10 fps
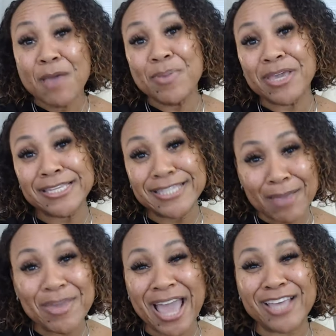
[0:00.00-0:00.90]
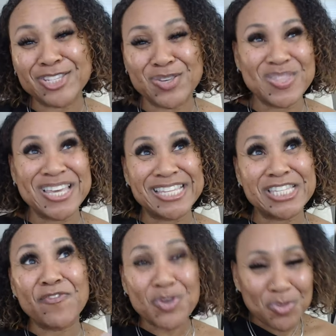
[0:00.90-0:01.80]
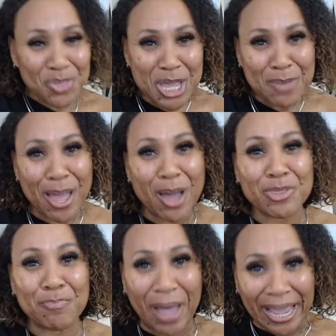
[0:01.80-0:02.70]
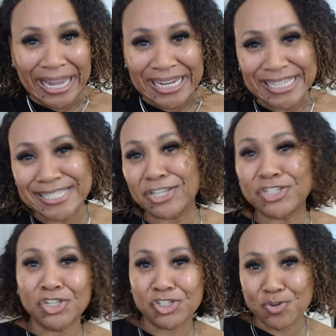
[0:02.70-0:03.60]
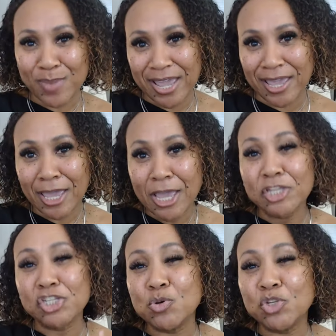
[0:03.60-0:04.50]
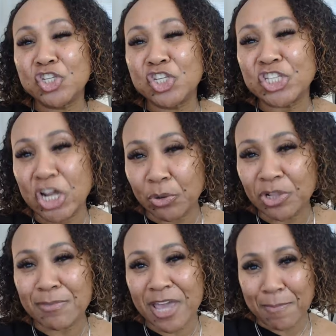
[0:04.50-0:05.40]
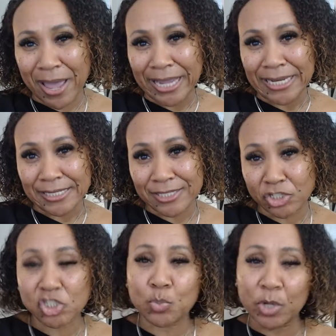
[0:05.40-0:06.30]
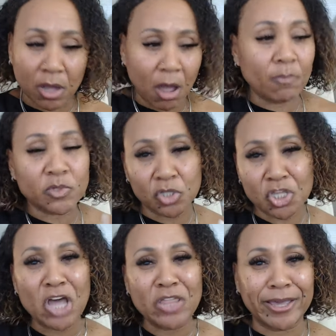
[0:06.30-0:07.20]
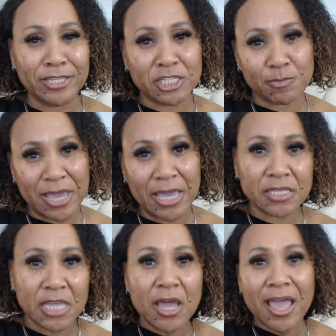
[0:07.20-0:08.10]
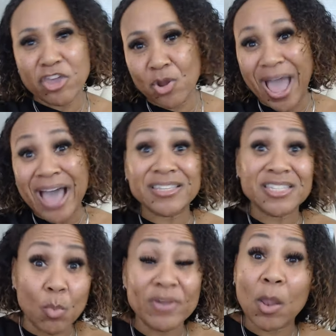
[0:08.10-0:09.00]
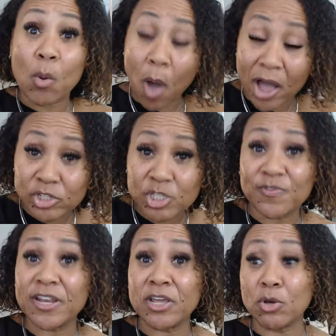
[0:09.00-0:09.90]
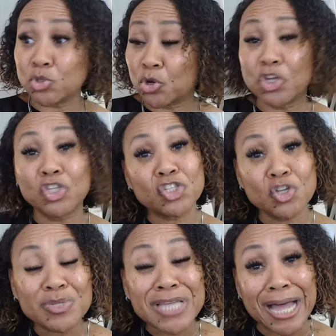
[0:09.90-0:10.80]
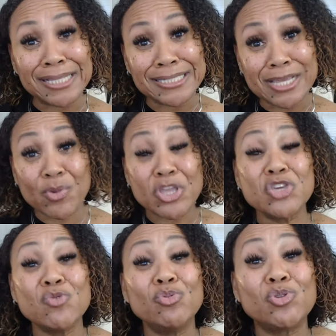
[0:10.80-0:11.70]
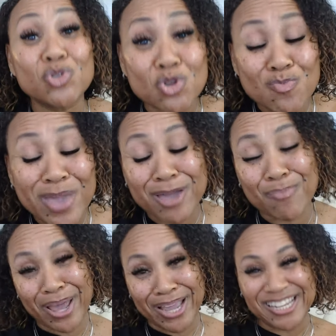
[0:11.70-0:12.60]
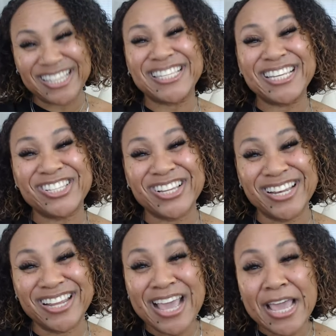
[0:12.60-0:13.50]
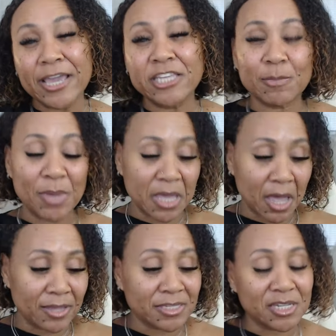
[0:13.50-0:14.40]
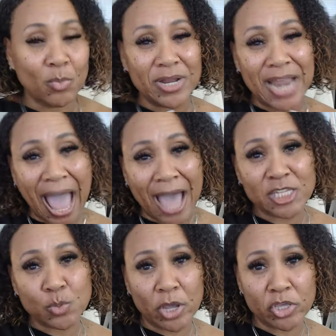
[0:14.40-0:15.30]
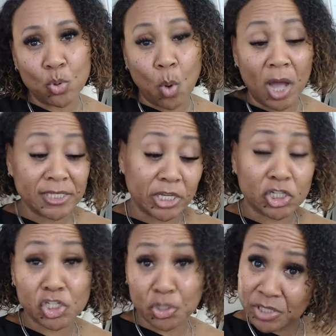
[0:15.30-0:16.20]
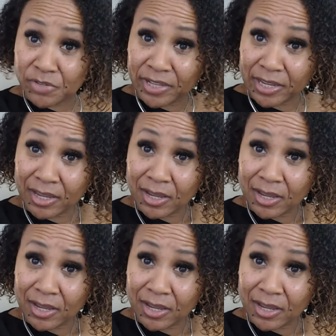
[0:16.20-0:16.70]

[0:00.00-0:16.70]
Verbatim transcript: Because let me ask you this. If you think about the buying decisions you make, do you generally make buying decisions when it comes to the online space? You know, as someone that watches videos or consumes content, when you do make a buying decision, is it because someone has what you want exclusively?